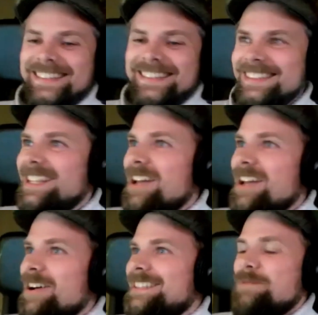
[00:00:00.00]
it a
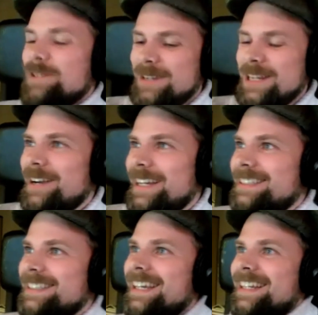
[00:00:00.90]
lot. It was really
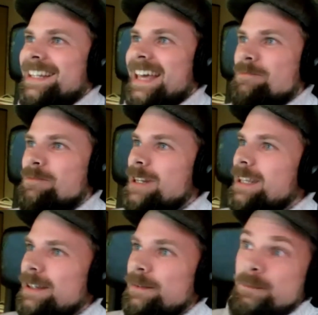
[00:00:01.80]
great and had
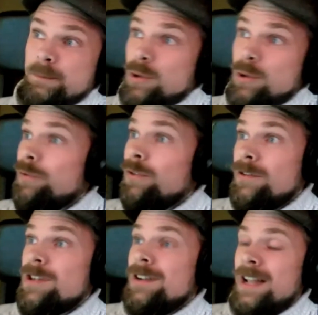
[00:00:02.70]
really beautiful
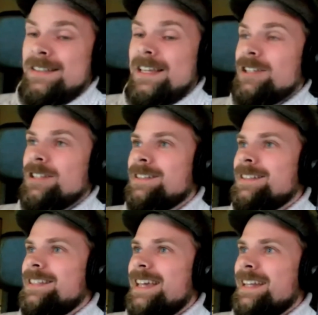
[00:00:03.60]

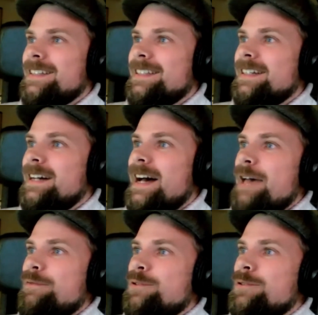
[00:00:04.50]
visualizations. And I
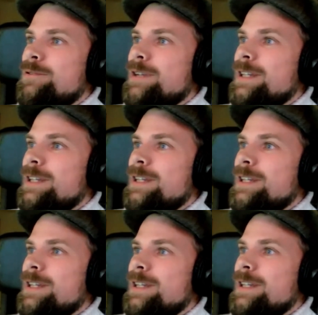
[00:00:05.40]
have to agree
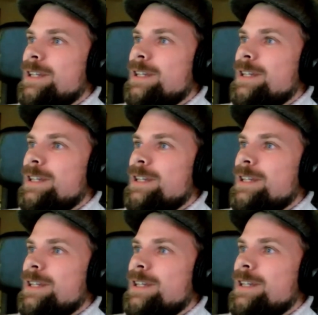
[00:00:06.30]
to Steph, I think,
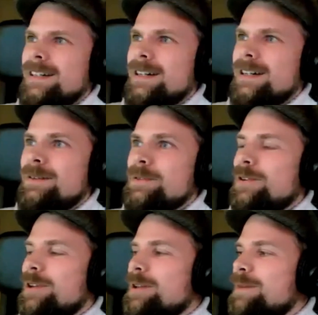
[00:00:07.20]
was talking
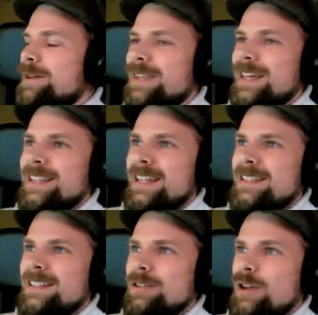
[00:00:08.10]
about that
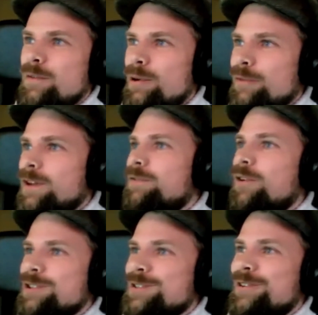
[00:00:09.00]
you have a perfect
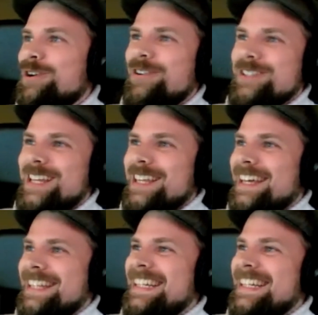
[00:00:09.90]
voice for a course like that.